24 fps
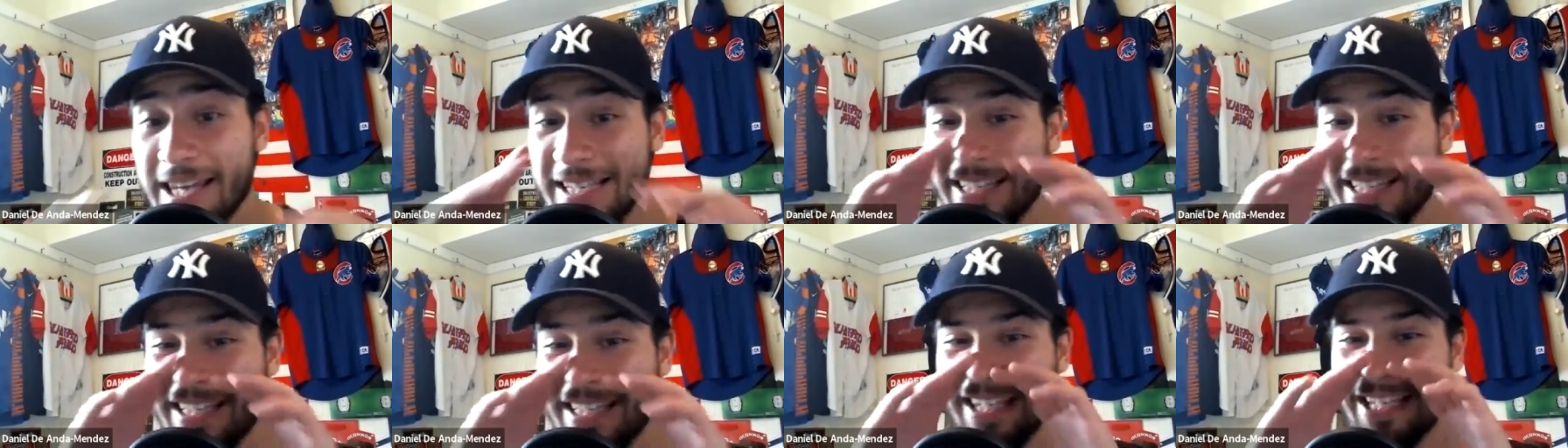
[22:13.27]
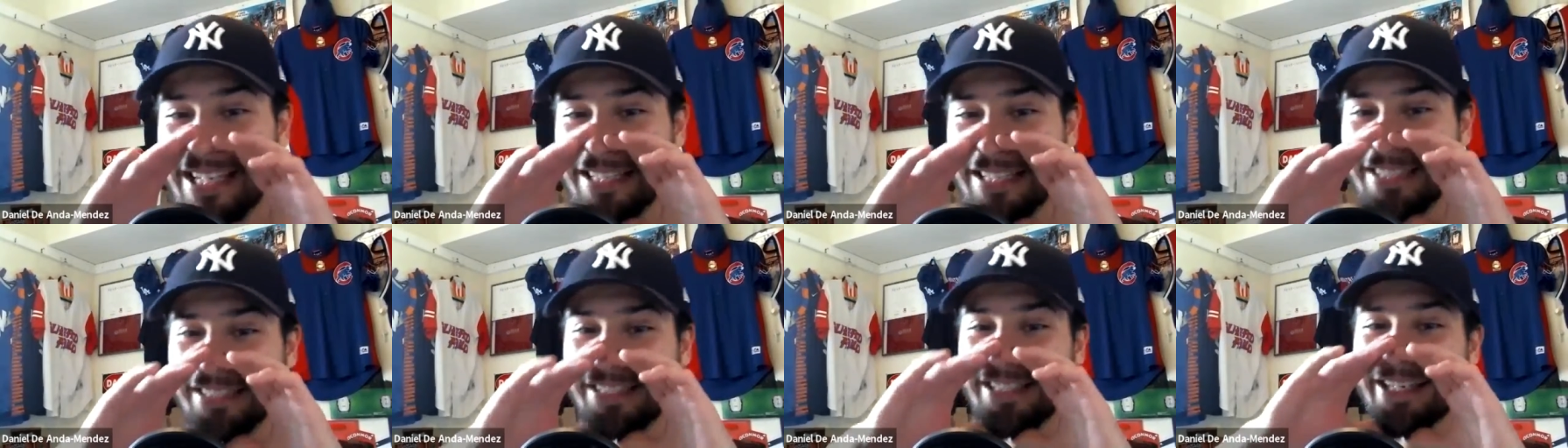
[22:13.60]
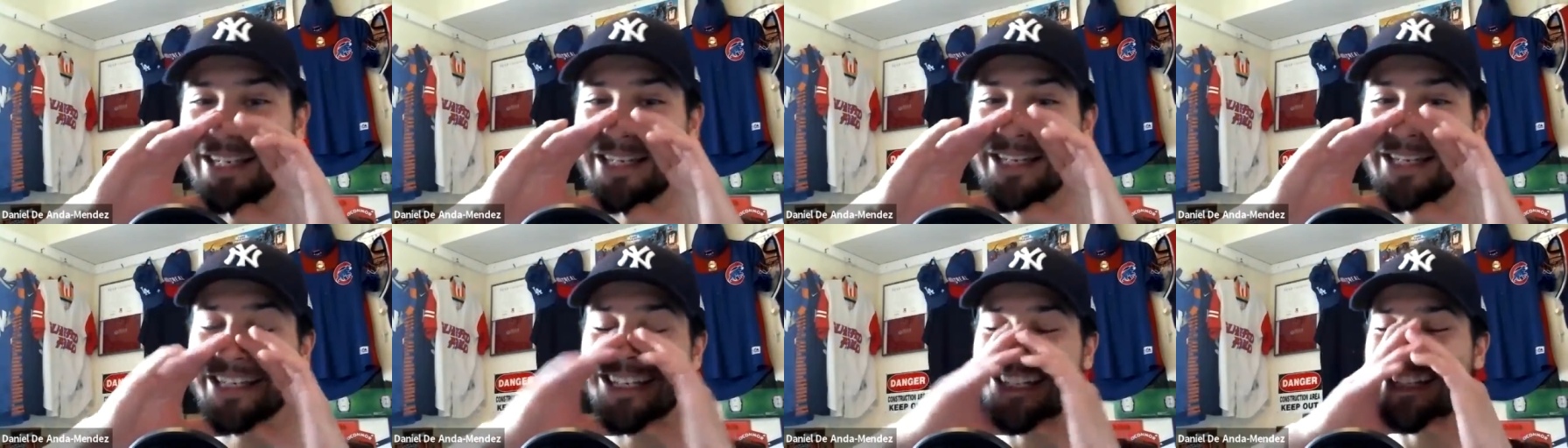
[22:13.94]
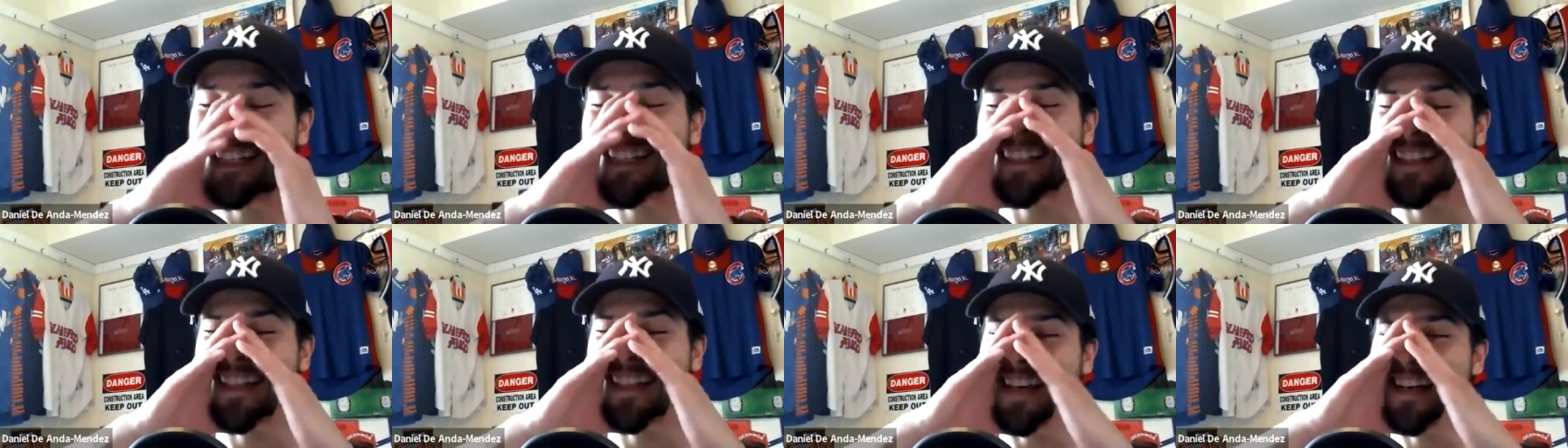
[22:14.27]
Kike
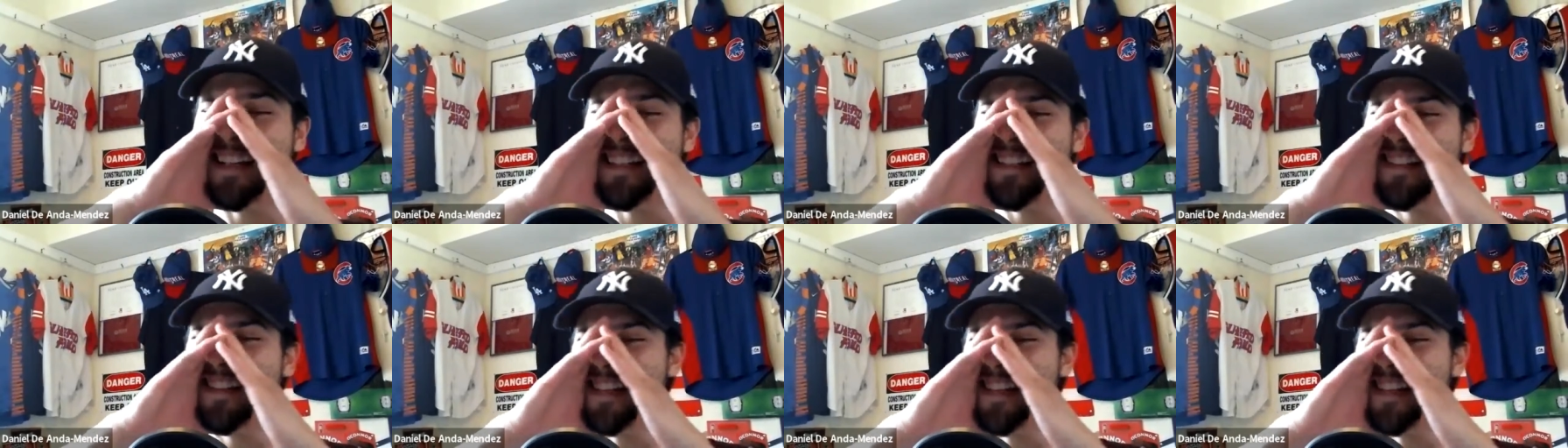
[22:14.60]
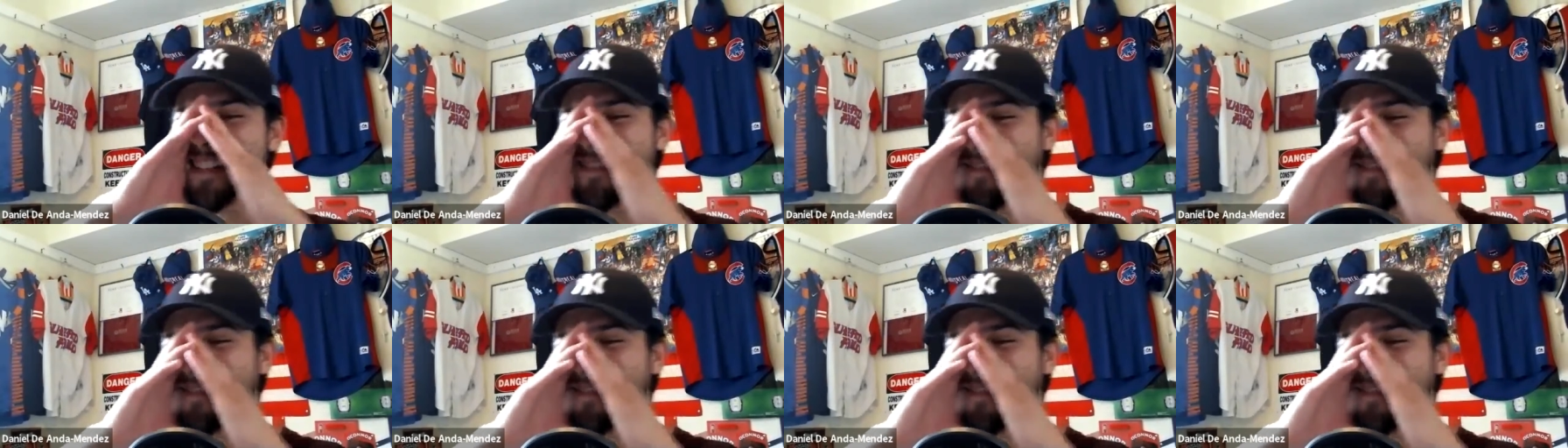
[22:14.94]
Hernandez,